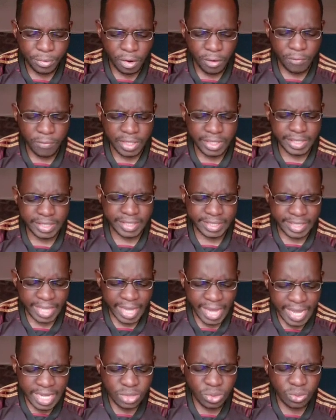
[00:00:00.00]

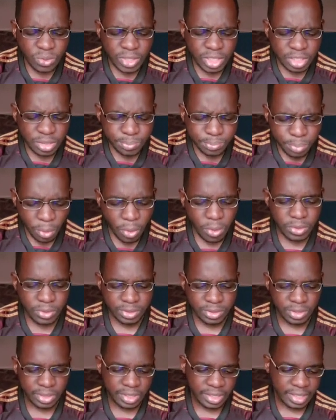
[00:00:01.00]
Prophesy to these
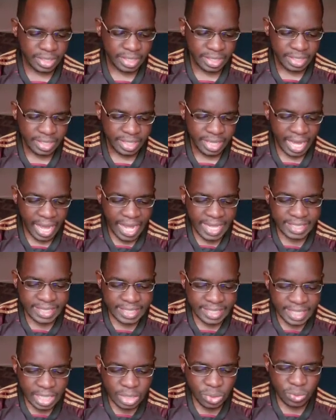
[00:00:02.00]
bones and
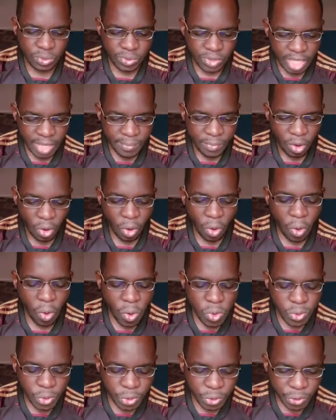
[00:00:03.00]
say to them,
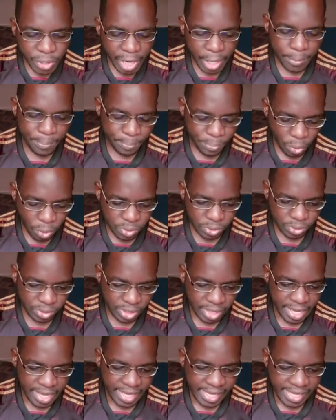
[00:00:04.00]
O dry bones,
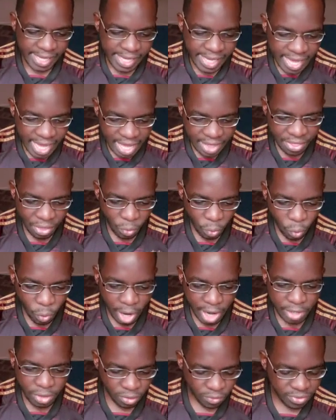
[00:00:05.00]
hear the
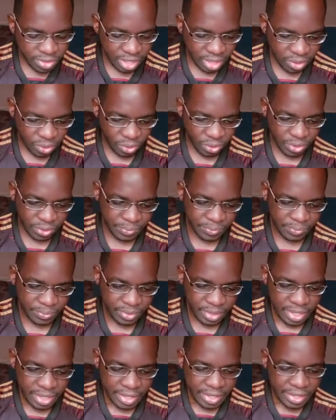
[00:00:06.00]
word of the Lord.
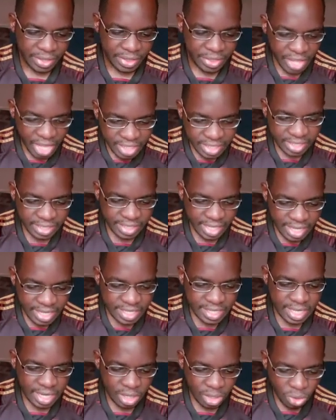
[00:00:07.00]
Thus
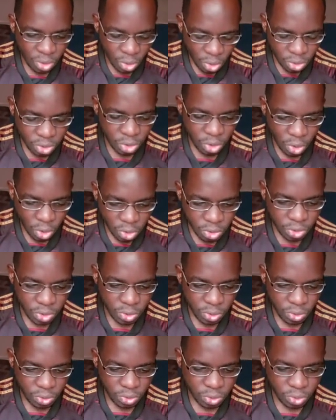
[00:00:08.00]
says the Lord God
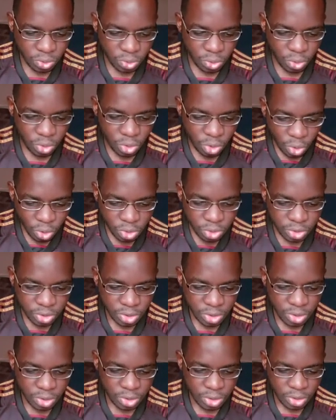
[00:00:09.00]
to
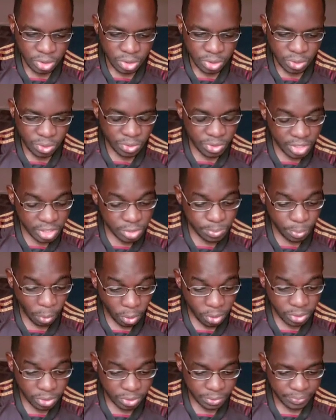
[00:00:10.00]
those, to these
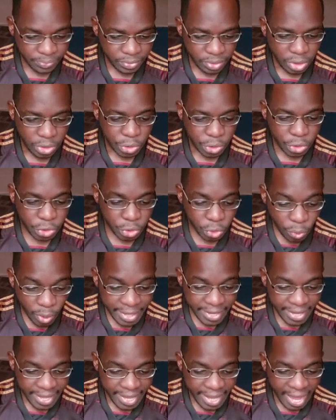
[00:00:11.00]
bones,
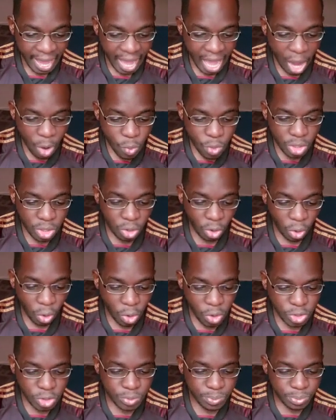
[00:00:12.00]
Surely I will
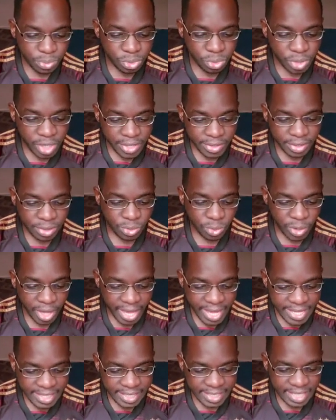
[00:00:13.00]
cause breath to
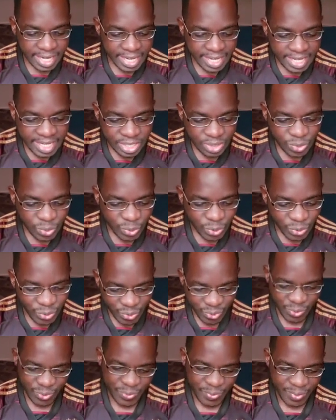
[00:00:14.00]
enter into
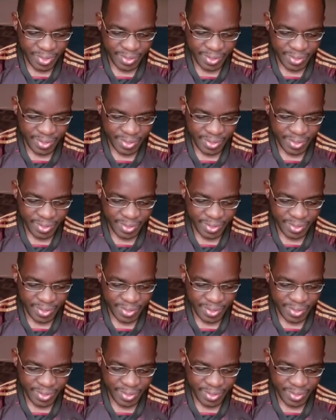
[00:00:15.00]
you,